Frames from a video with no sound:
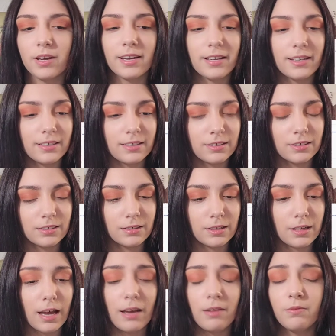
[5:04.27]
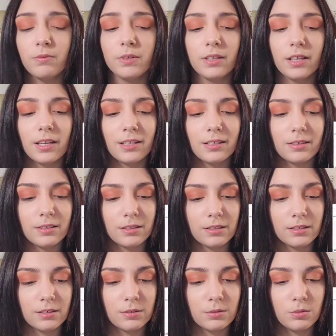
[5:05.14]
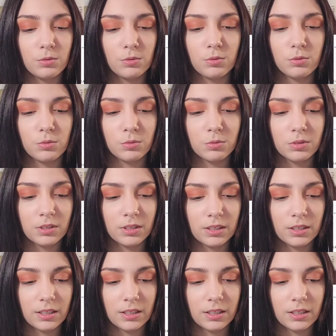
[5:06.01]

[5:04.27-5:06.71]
I'm okay. I feel like, ooh.